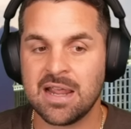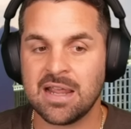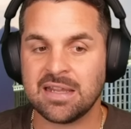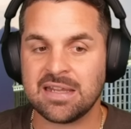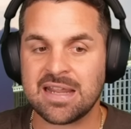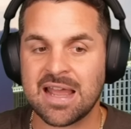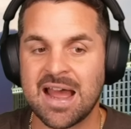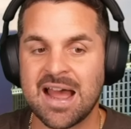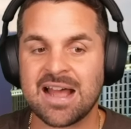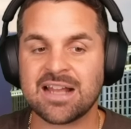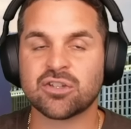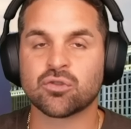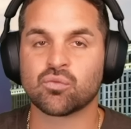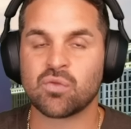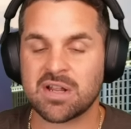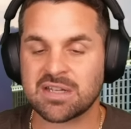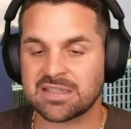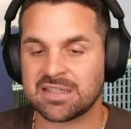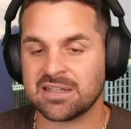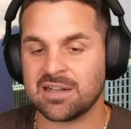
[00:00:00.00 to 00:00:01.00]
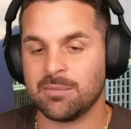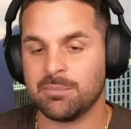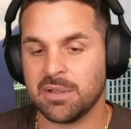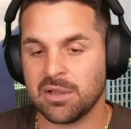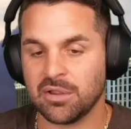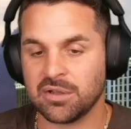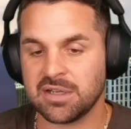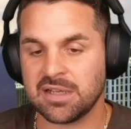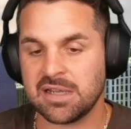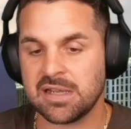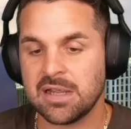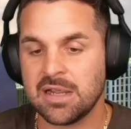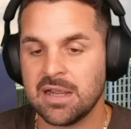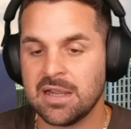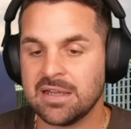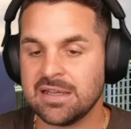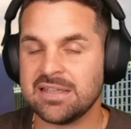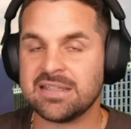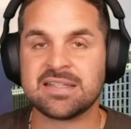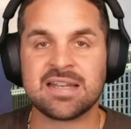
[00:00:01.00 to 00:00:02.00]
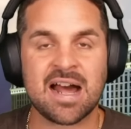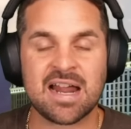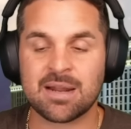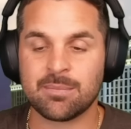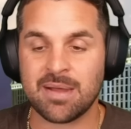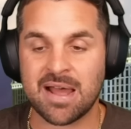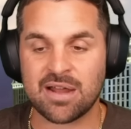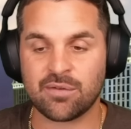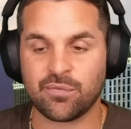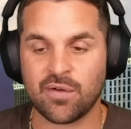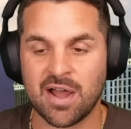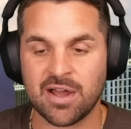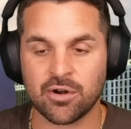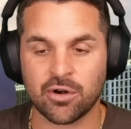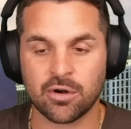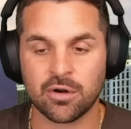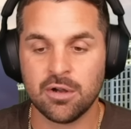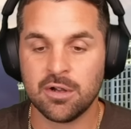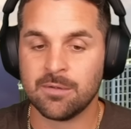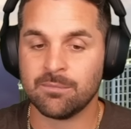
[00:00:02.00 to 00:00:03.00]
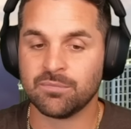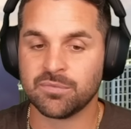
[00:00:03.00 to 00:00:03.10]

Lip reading: He has wrestling ability. He's not a bad fighter.